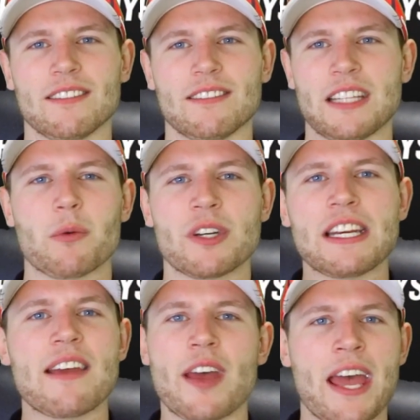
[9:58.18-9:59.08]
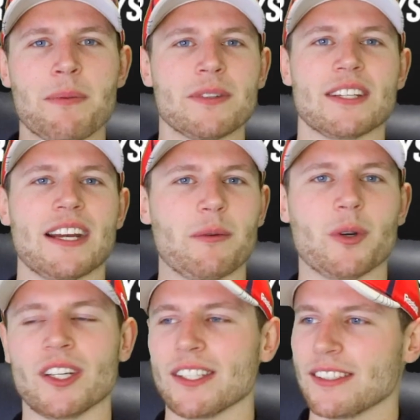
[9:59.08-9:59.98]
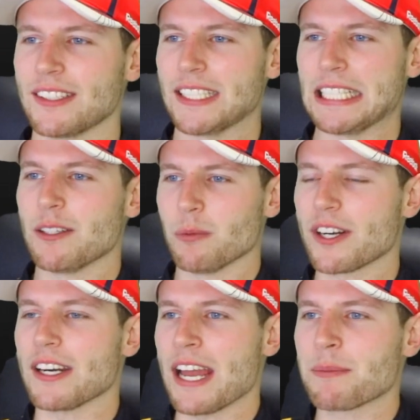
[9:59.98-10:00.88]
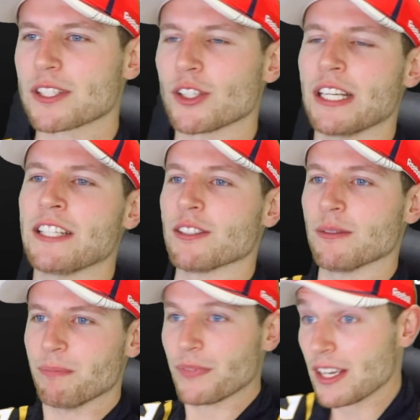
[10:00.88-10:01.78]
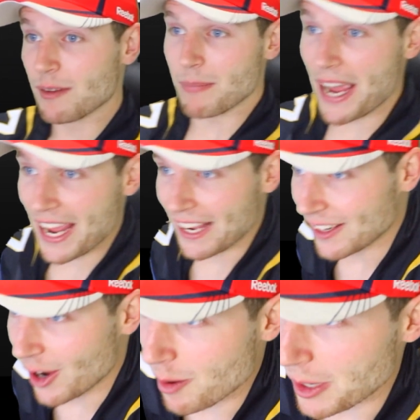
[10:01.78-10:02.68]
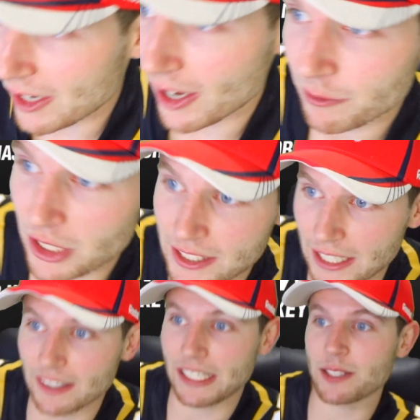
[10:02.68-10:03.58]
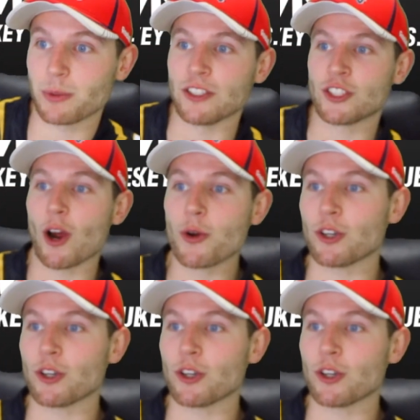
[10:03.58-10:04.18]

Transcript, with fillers: That would never happen today, would it? What an absolute legend. Man, oh my god, I've just seen the next one. Joe